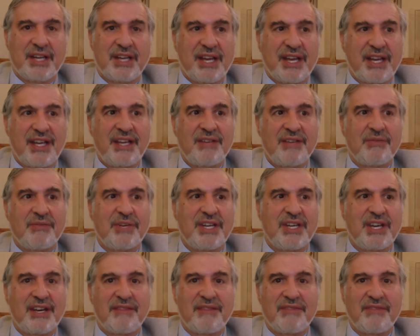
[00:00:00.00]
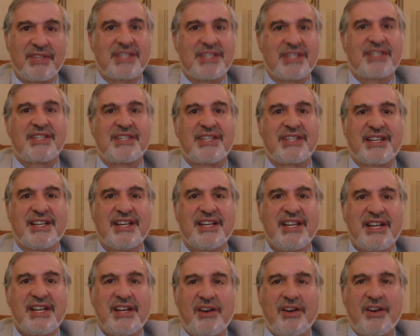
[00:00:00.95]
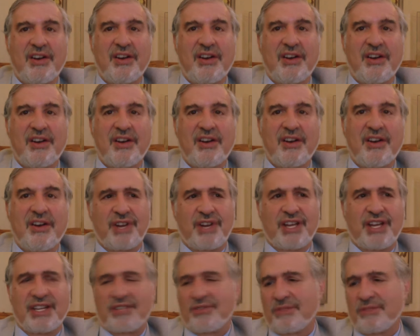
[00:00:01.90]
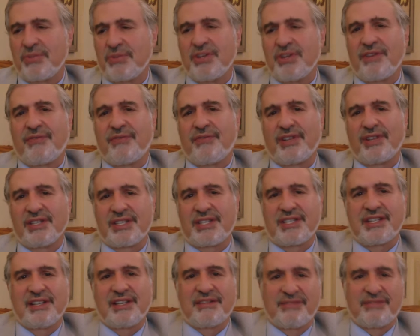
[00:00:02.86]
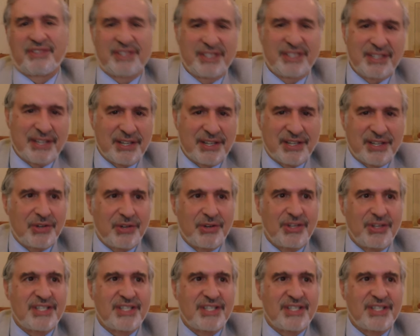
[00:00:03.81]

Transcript: and said, hey, we have this orange dress with beautiful silver and